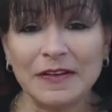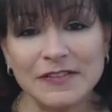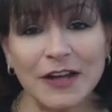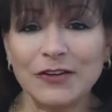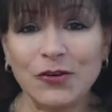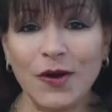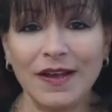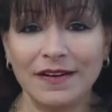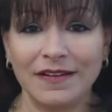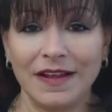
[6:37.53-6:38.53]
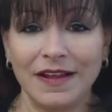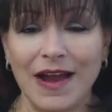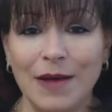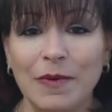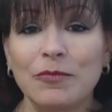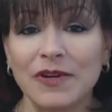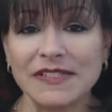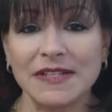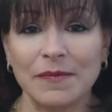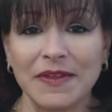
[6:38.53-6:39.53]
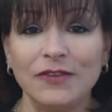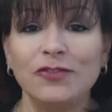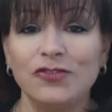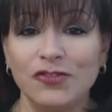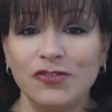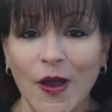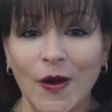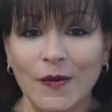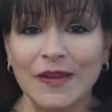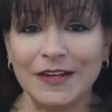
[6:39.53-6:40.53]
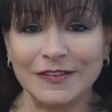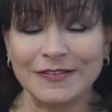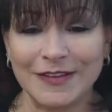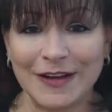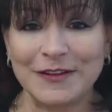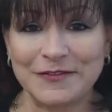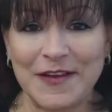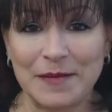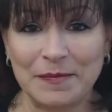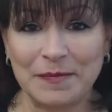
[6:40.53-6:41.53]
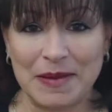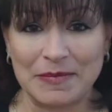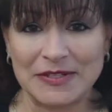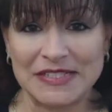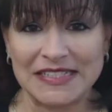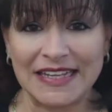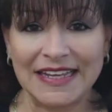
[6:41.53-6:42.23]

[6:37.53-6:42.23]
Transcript: tuck a toy under their arm and bring something to show their other family members.